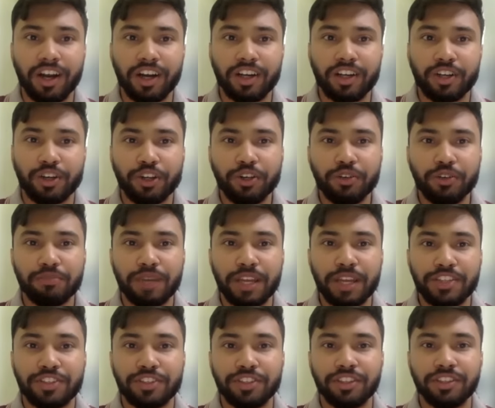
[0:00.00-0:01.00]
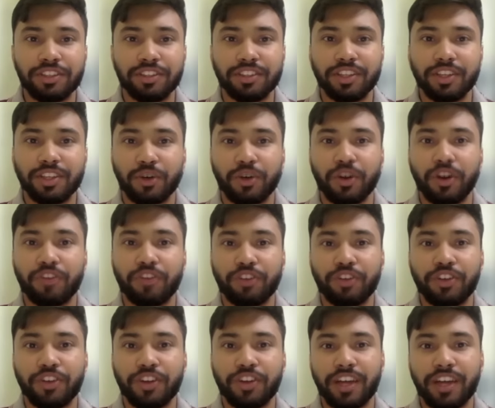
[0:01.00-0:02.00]
Could you mention the role of
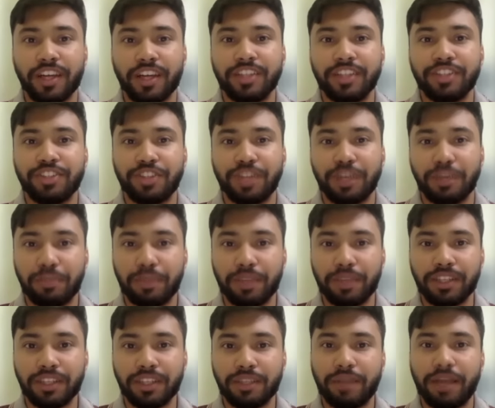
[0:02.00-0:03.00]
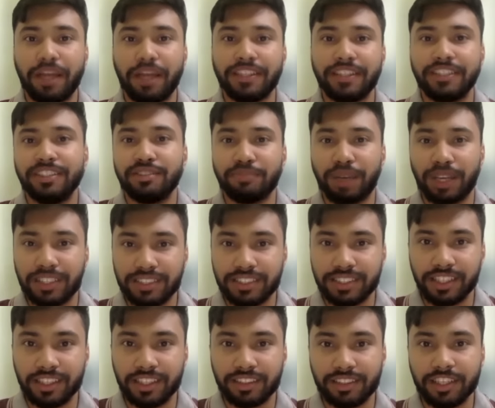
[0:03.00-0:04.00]
UNRWA in shaping the Palestinian
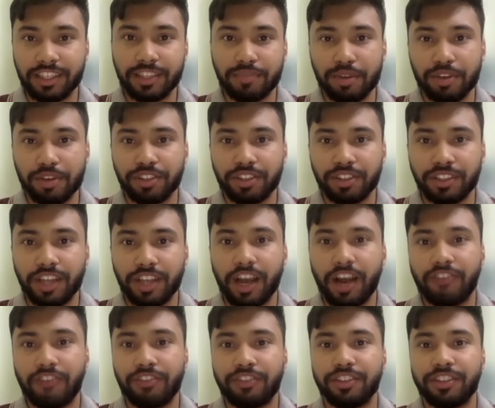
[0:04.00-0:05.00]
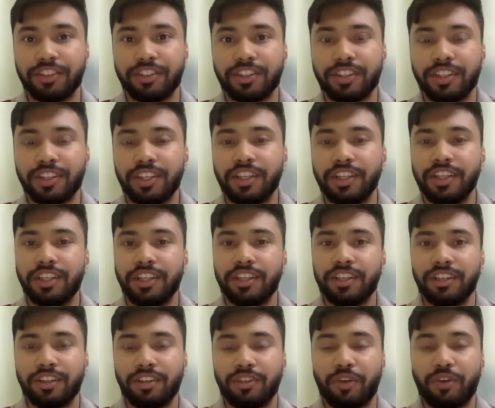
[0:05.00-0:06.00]
mindset, especially after
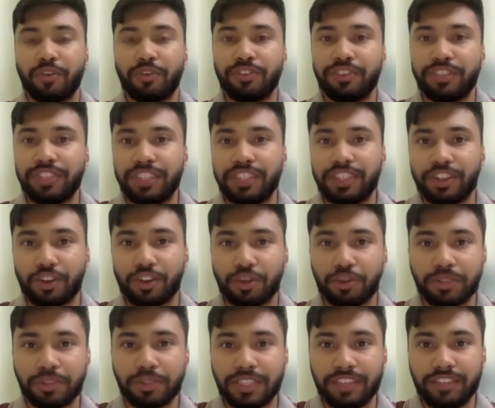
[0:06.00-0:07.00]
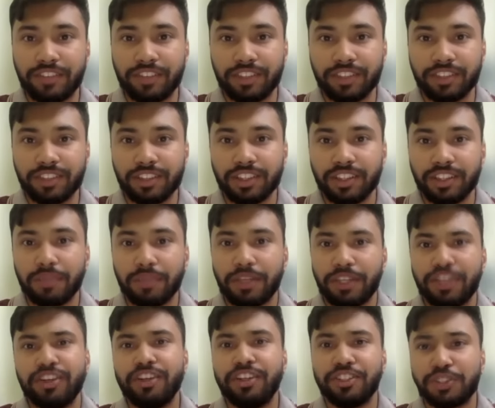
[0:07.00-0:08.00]
what we've seen in October 7th,
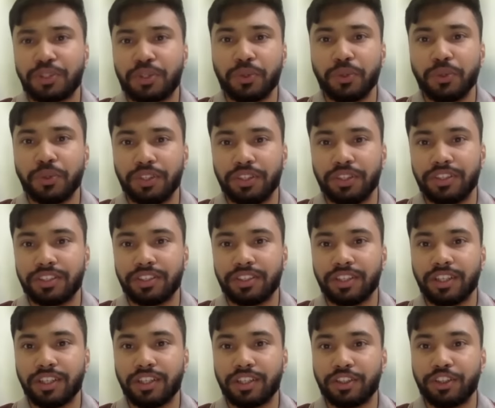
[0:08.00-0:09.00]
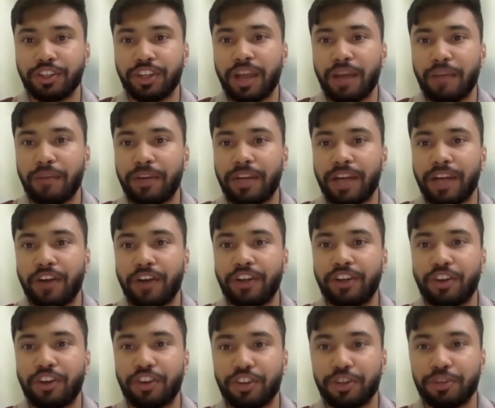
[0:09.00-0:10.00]
particularly in schools? Could you elaborate how it
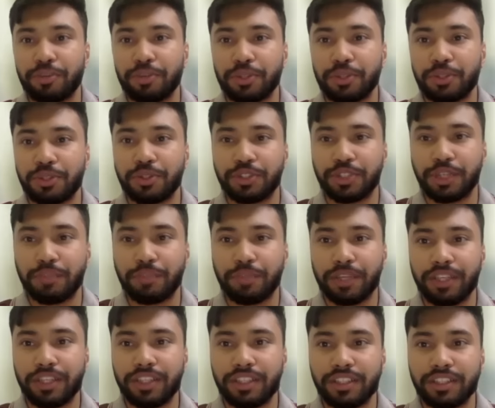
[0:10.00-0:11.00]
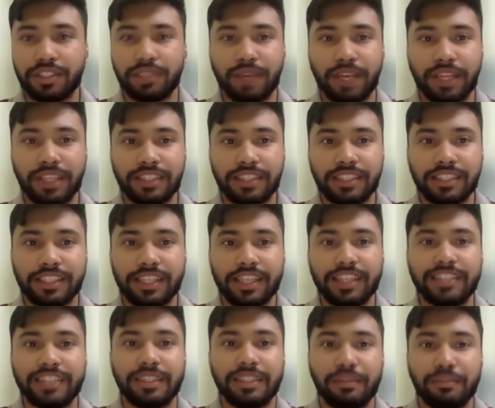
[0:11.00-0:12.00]
contributes to shaping the mindset and
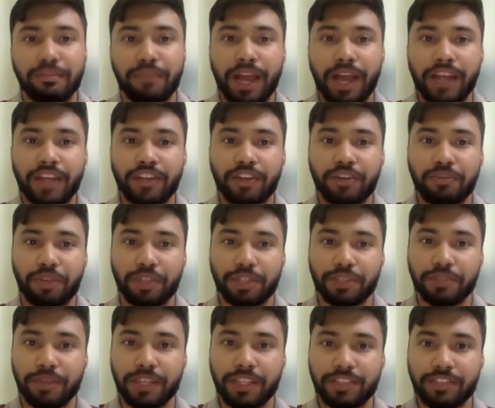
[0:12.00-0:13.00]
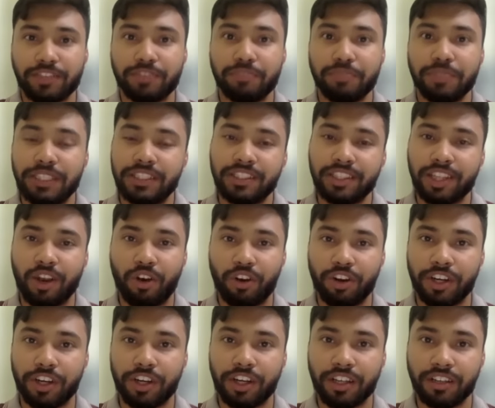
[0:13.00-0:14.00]
its impact on prospects for peace in the
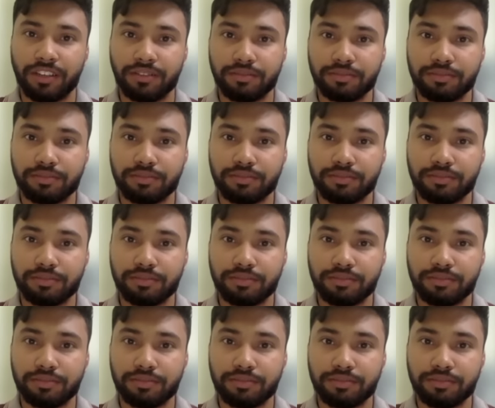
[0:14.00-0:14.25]
longer run?